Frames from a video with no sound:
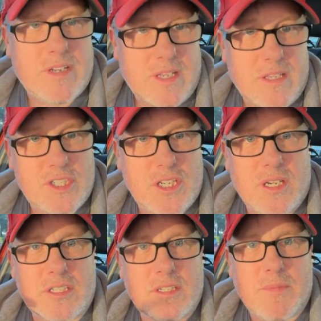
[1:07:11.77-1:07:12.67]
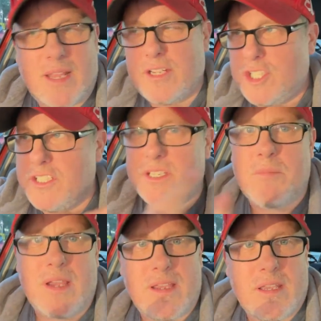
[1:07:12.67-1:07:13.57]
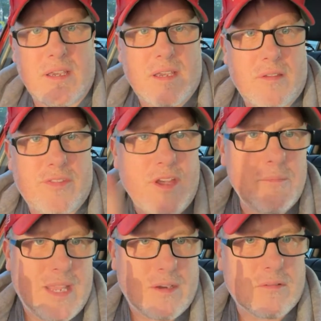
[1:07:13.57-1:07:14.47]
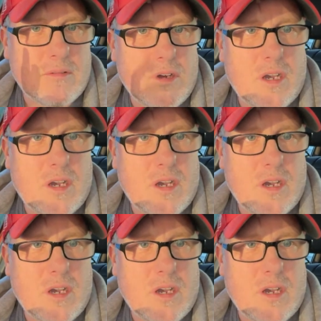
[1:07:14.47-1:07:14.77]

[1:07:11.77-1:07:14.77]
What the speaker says: And she hugged him. And she's in my thumbnail